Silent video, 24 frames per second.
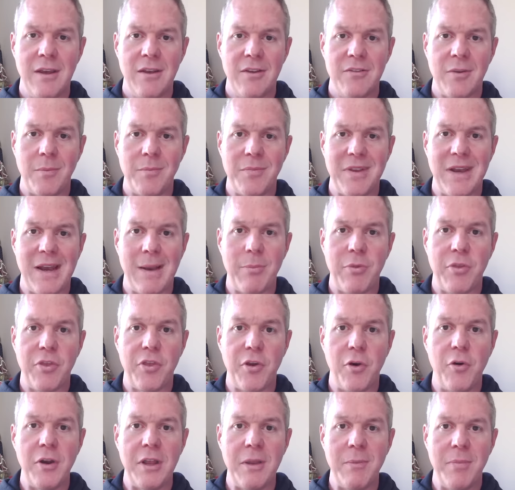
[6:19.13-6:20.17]
Some top
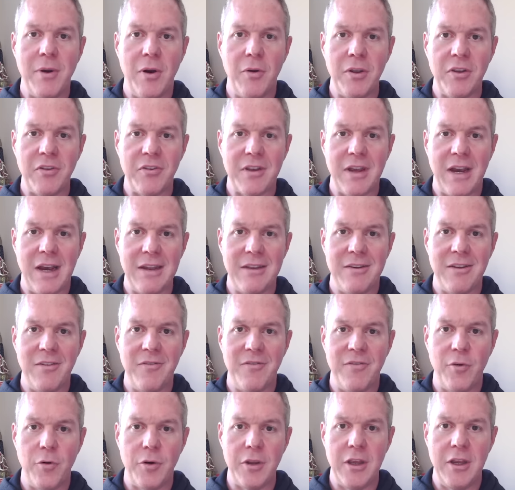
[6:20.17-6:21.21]
thirty bonus
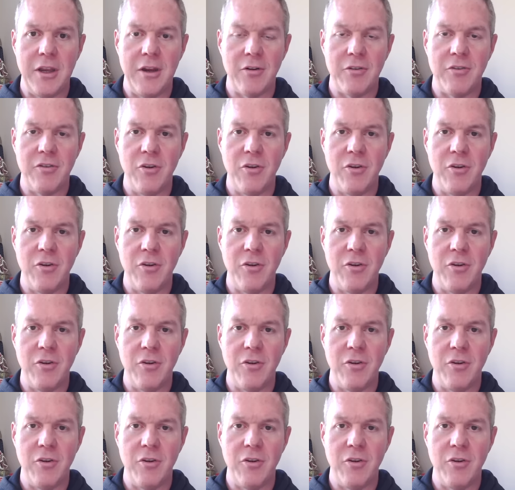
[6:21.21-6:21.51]
content for you here.